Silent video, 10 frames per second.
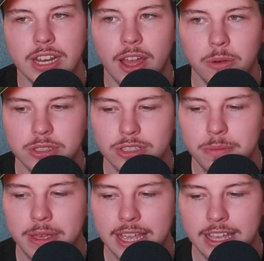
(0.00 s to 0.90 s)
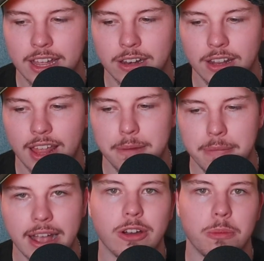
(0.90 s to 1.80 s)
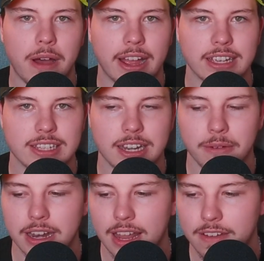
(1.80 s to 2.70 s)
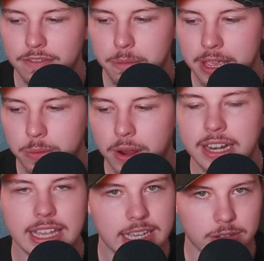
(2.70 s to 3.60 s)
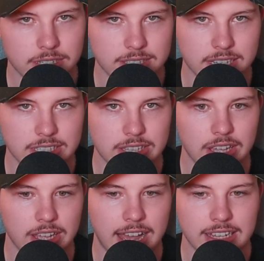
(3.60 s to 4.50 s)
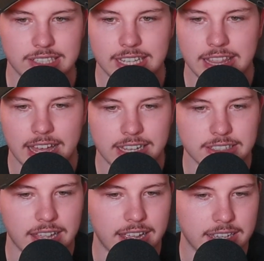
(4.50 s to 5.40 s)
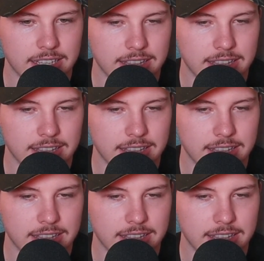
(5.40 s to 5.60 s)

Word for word: you know to me and like michael myers anyway like for me when he killed his sister i see that as like